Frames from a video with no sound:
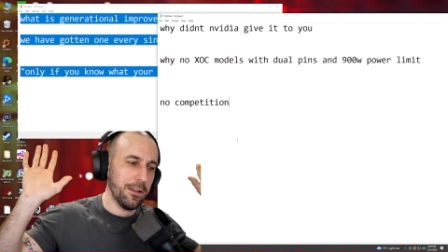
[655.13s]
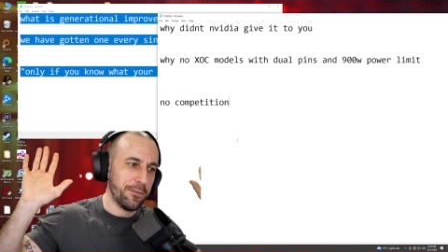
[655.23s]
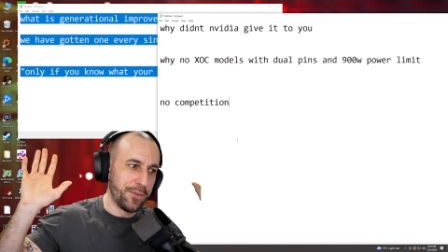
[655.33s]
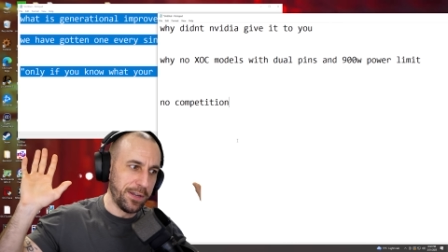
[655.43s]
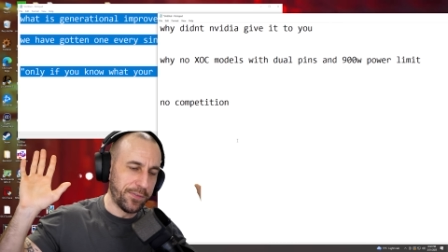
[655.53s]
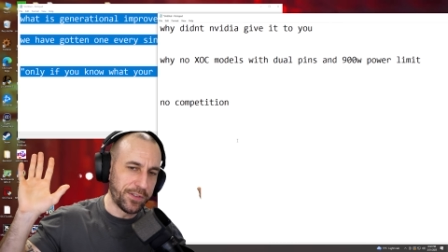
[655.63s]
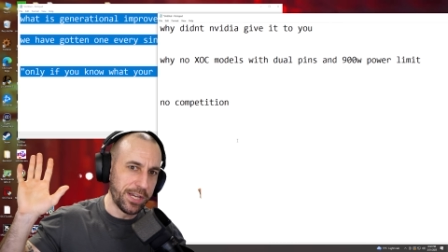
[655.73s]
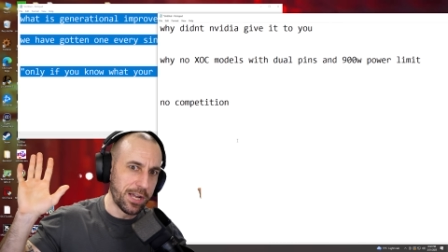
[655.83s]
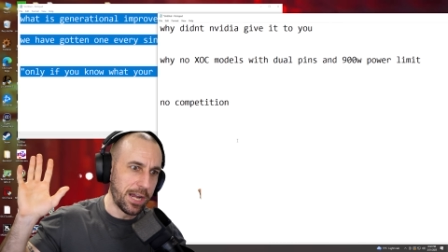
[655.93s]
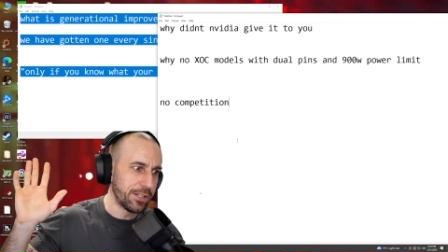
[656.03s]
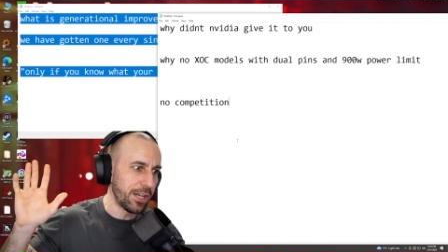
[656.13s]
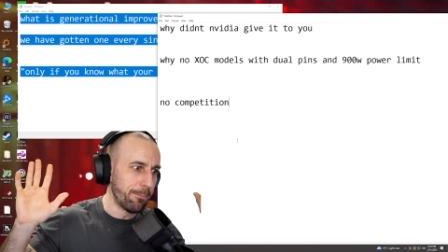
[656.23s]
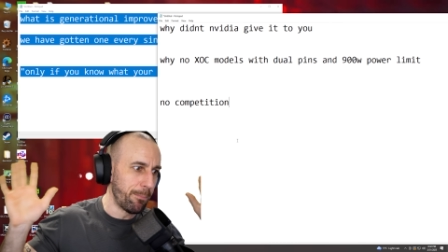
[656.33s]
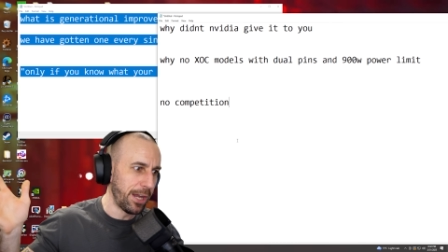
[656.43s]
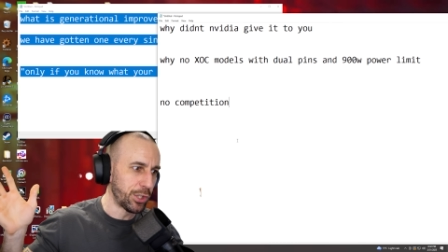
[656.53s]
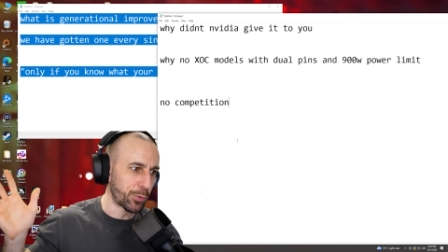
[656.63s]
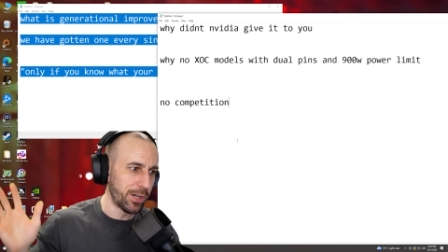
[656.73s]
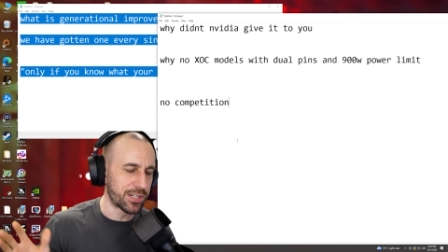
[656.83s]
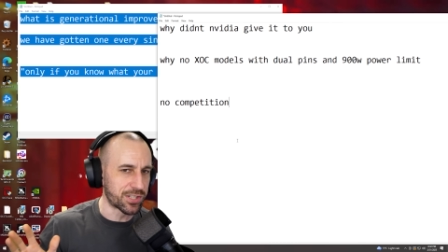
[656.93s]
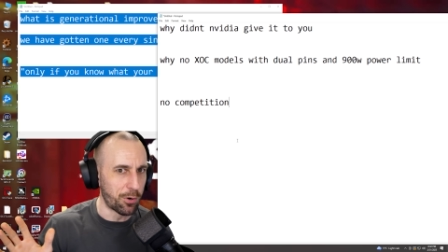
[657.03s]
5090
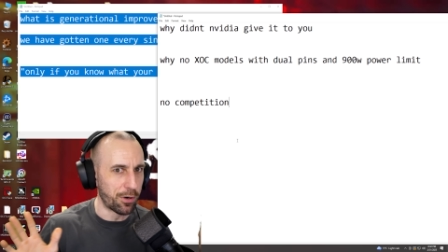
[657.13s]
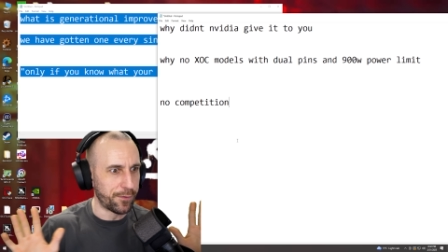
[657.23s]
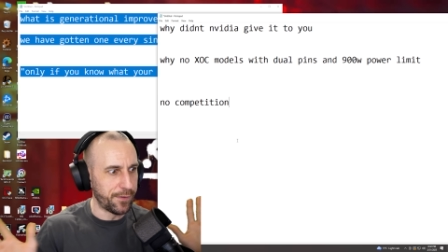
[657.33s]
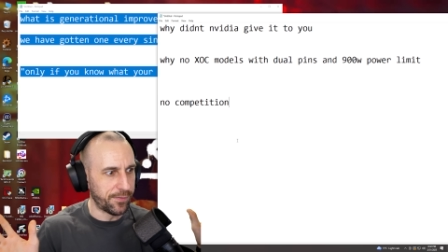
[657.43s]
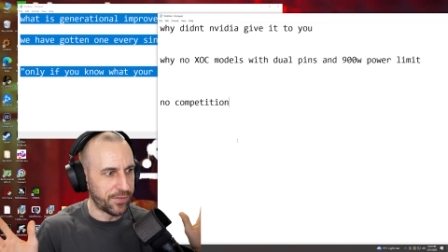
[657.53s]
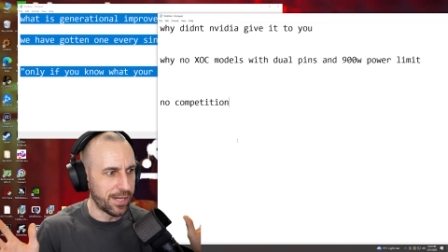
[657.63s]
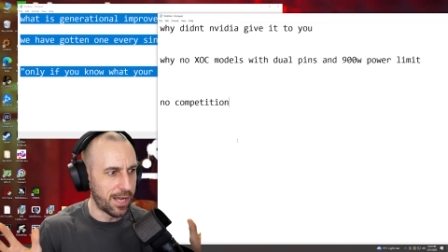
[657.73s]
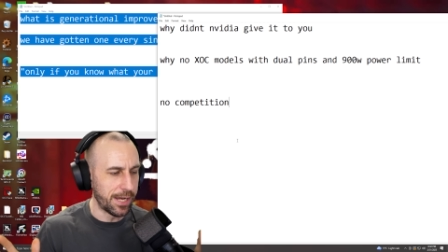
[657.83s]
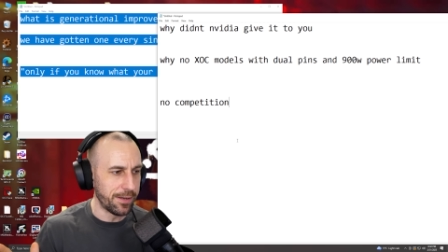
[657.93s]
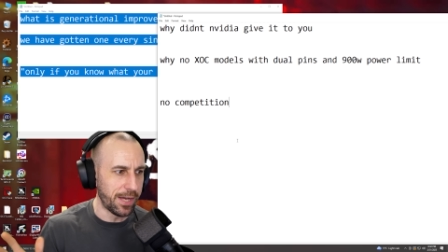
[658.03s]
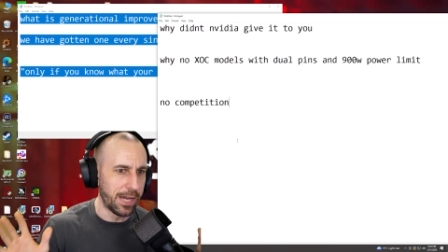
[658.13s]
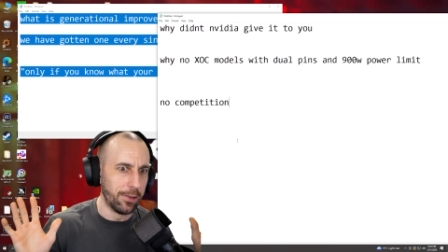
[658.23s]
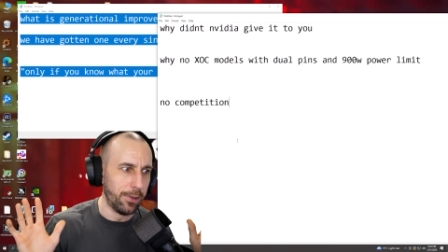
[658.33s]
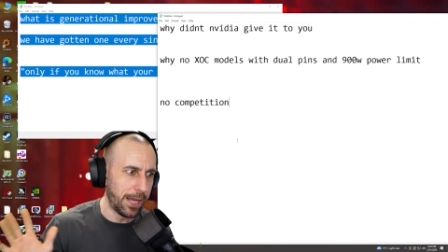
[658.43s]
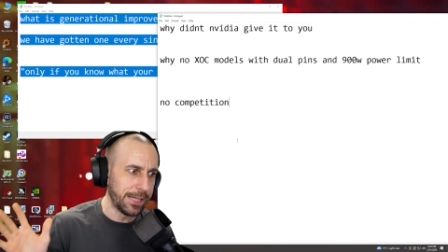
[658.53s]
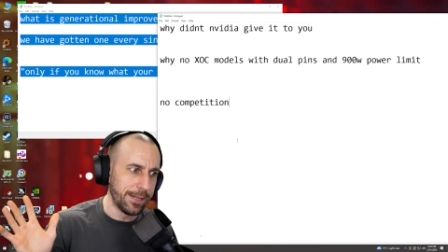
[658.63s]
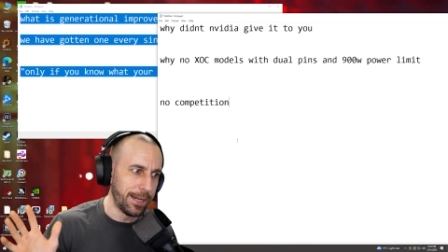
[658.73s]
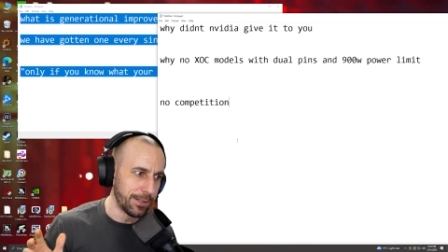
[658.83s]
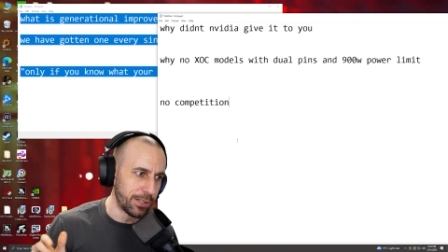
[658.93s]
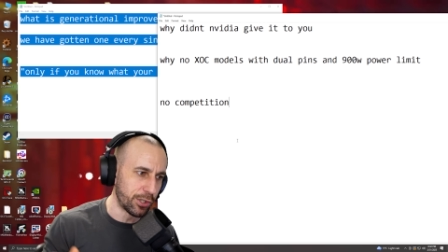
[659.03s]
Matrix or 5090
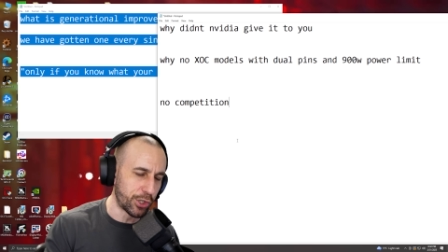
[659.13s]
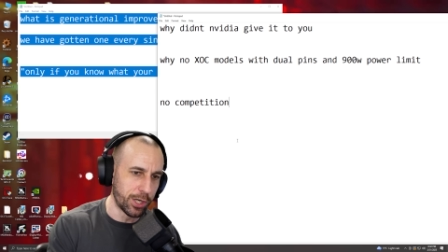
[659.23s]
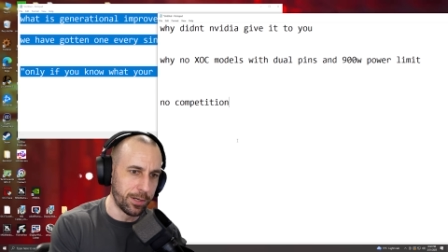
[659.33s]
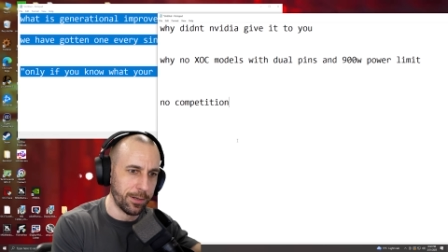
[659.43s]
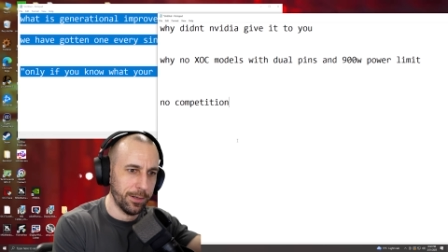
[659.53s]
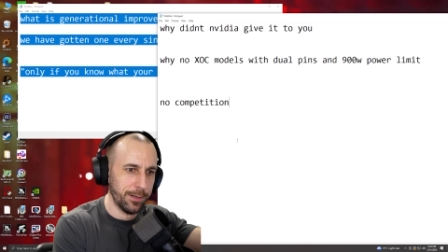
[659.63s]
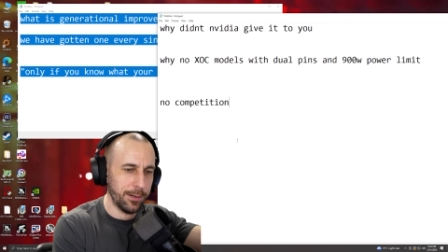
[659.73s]
Lightning Edition,